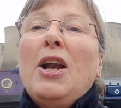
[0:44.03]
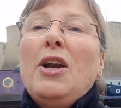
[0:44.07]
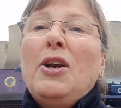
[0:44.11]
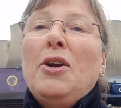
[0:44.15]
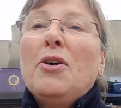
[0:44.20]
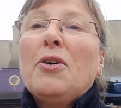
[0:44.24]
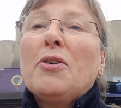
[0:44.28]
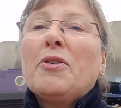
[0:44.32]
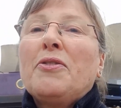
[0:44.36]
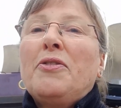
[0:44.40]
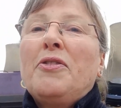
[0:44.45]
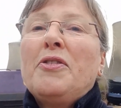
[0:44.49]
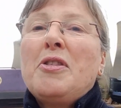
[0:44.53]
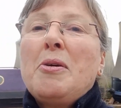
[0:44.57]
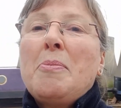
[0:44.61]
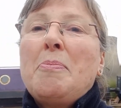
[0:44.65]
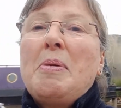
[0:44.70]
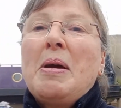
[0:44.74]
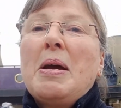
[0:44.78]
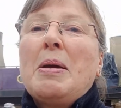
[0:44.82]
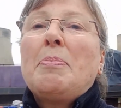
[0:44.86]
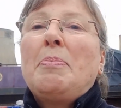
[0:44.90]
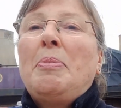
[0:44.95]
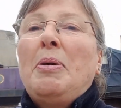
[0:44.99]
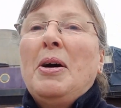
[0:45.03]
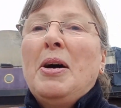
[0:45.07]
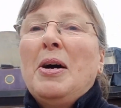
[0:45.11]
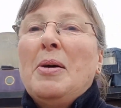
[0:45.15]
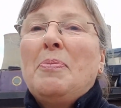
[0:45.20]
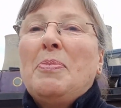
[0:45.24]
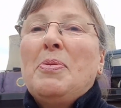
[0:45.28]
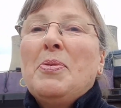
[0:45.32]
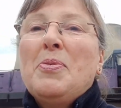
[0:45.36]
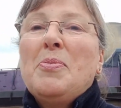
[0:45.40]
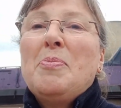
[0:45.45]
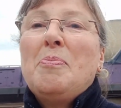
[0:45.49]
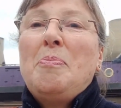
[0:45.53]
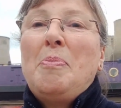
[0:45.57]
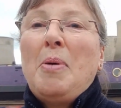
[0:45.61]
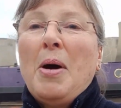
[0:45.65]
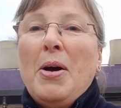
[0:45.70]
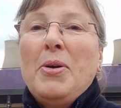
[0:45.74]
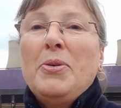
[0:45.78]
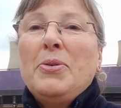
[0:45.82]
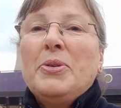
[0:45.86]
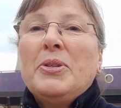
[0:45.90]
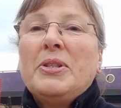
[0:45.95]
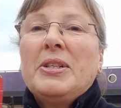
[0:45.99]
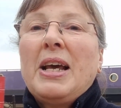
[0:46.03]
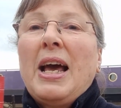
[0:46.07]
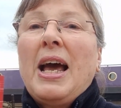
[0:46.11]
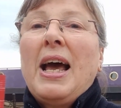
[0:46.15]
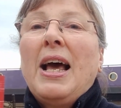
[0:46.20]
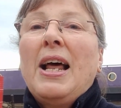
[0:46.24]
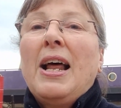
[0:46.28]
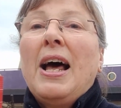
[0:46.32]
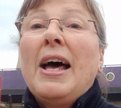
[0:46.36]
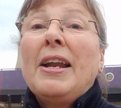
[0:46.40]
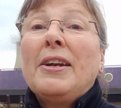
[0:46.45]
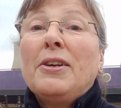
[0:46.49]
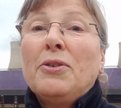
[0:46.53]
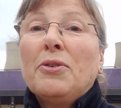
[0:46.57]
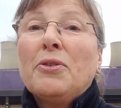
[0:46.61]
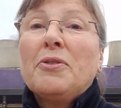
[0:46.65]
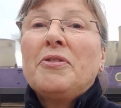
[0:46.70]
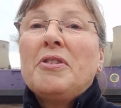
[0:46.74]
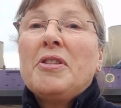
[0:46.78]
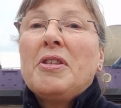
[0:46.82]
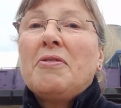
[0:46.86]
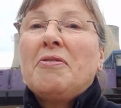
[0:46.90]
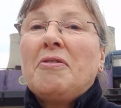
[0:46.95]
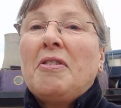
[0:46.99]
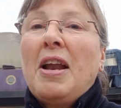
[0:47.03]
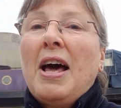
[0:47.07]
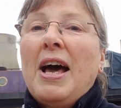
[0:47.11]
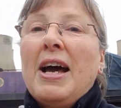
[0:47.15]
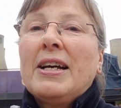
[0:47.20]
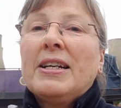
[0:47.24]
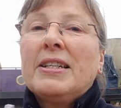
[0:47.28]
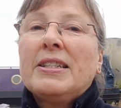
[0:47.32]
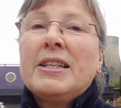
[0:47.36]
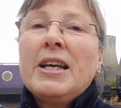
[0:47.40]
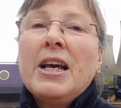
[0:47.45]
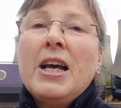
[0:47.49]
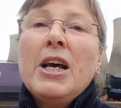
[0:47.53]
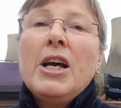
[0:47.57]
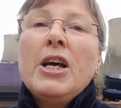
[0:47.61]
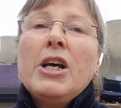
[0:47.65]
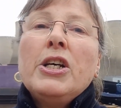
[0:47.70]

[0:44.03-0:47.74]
look for the big purple boat and look for the flags.